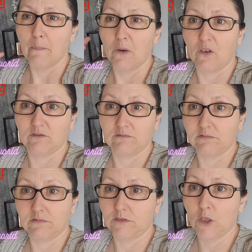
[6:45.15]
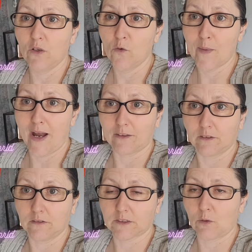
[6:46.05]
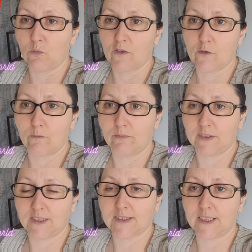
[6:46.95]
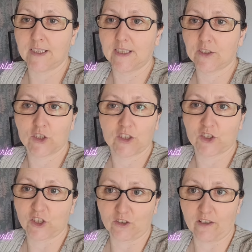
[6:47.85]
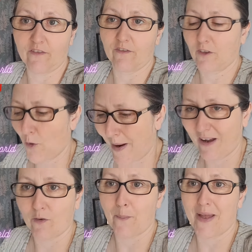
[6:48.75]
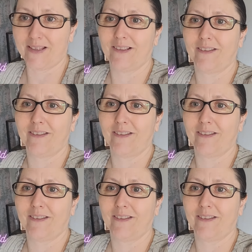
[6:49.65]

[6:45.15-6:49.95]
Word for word: but two of them are adults and one of them is a teenager and she don't even come out of her bed